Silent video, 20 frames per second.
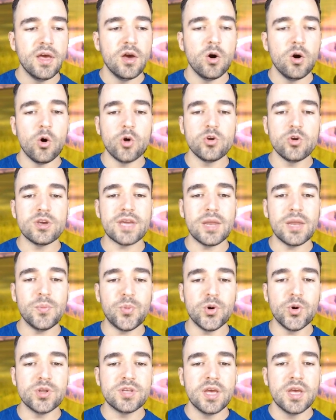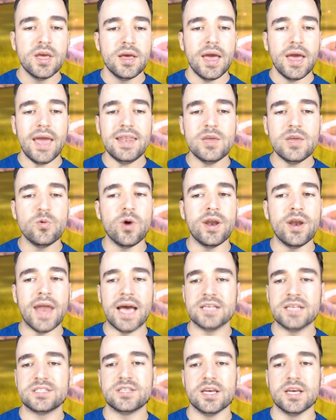or you can put anyone
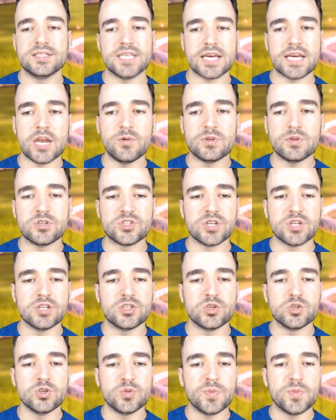as a secondary to Sun Tzu.